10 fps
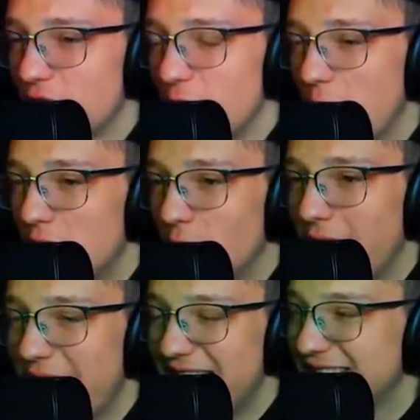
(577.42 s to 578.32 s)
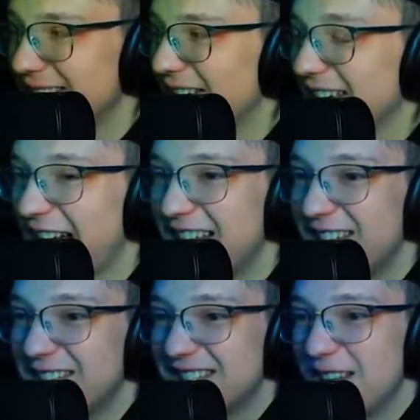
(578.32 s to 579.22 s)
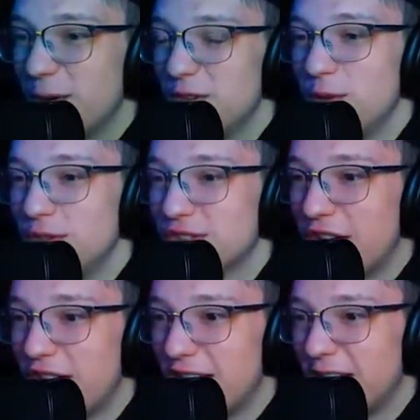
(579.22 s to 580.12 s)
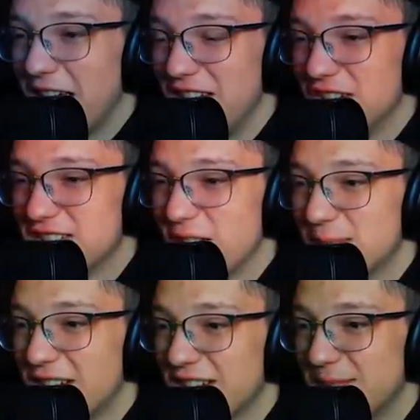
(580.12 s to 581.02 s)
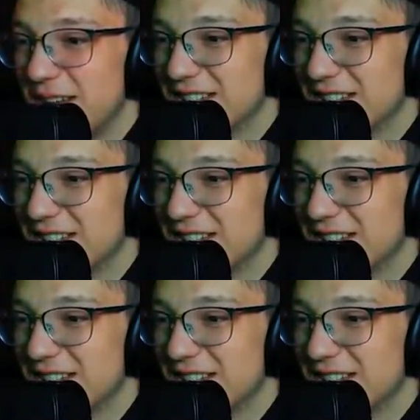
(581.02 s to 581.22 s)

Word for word: go one way. I see. Like I didn't even see what you saw, and it just jump scared me.